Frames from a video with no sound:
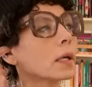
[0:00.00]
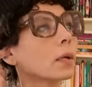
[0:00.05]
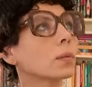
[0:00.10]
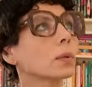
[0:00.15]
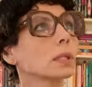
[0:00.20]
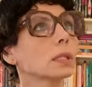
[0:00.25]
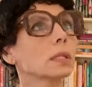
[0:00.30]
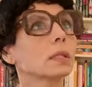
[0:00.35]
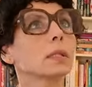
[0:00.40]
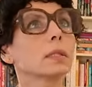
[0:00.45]

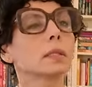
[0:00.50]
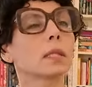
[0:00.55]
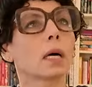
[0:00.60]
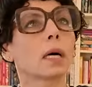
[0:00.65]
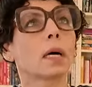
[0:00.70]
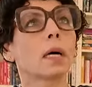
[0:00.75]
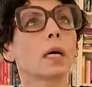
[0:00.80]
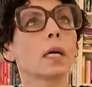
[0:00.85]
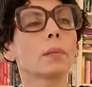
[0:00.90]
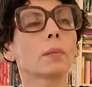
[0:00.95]
was the
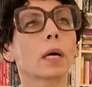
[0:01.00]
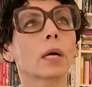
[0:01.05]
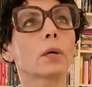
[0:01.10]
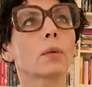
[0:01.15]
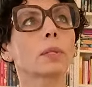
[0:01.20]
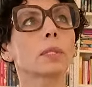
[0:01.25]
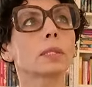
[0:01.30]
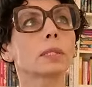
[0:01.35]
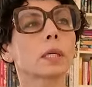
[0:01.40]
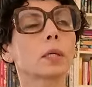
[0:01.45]
time, I
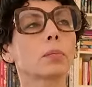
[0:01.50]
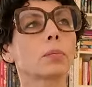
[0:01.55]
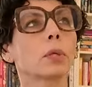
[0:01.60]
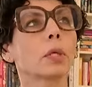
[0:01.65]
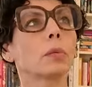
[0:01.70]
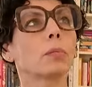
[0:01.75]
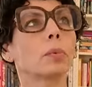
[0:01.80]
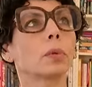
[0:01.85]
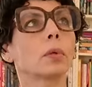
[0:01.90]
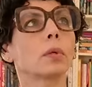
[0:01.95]
always tell
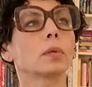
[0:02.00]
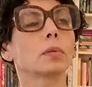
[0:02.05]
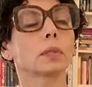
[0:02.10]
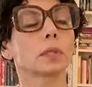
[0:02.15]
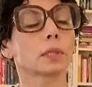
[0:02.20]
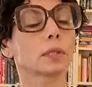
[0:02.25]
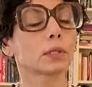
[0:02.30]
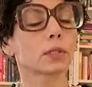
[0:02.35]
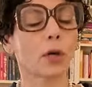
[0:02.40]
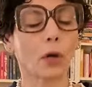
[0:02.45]
people
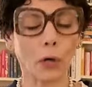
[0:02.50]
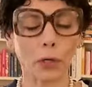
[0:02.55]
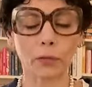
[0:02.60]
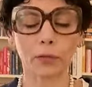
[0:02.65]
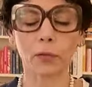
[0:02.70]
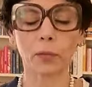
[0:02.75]
this is hard